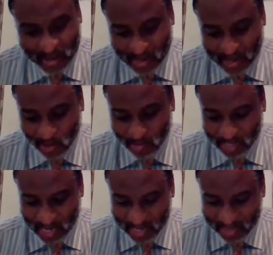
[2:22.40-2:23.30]
And over the
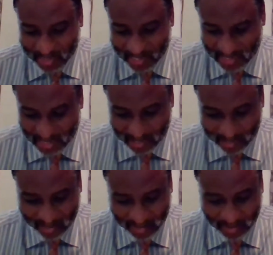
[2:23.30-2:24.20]
last 10
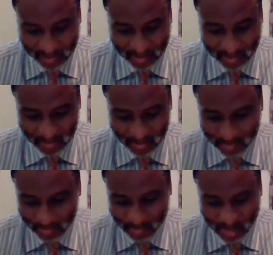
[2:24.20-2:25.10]
years,
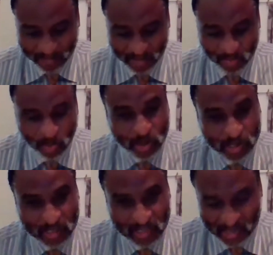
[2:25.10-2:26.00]
we have
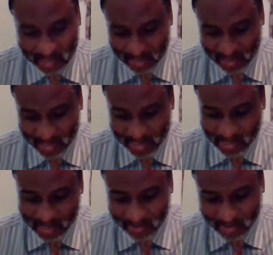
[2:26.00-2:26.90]
deployed
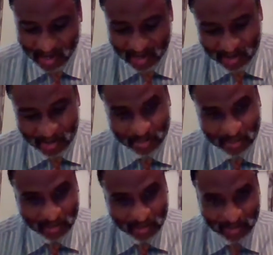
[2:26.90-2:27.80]
nearly
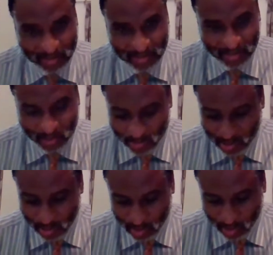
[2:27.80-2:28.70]
$366 million